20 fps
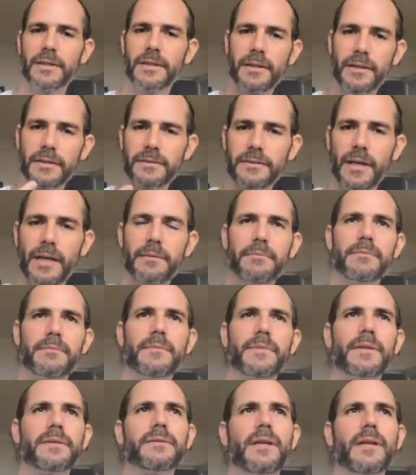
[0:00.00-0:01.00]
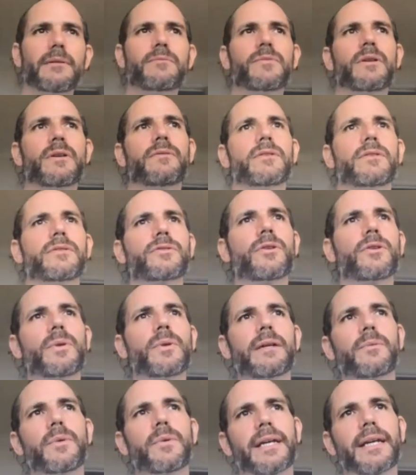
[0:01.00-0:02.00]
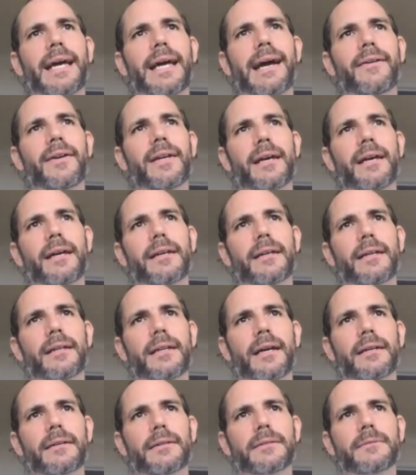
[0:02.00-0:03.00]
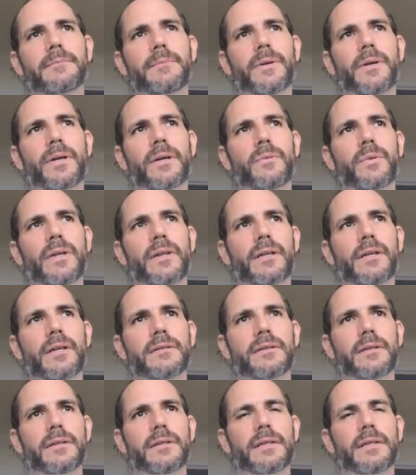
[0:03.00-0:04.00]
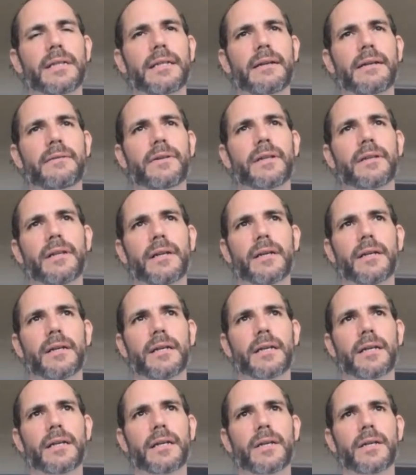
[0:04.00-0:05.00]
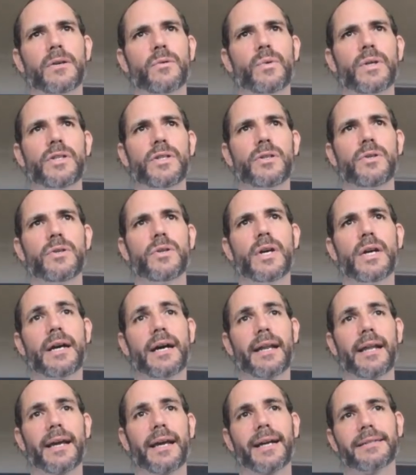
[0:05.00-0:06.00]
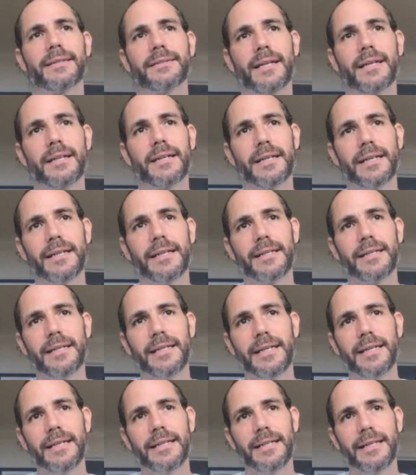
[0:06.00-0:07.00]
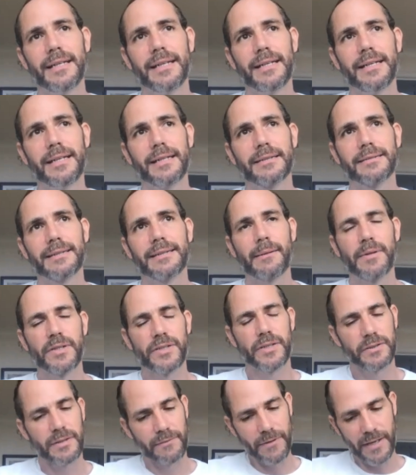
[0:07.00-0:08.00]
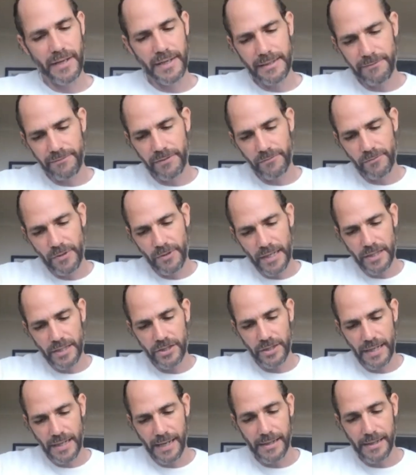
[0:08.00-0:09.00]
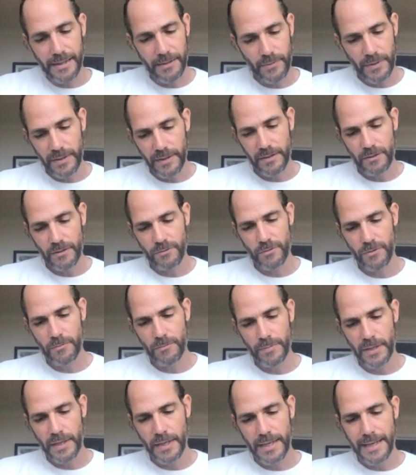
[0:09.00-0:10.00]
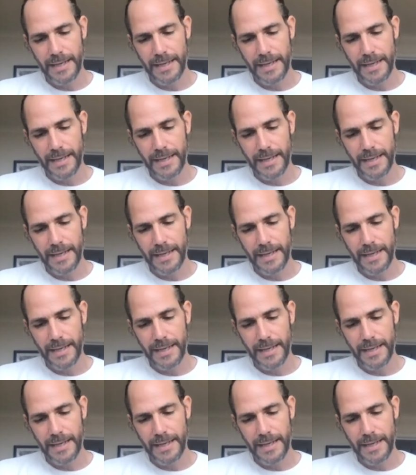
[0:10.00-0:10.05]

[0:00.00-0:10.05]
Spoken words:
the same river. So we carry that spirit with us in everything we do. And like I said, it establishes a very different relationality within the group,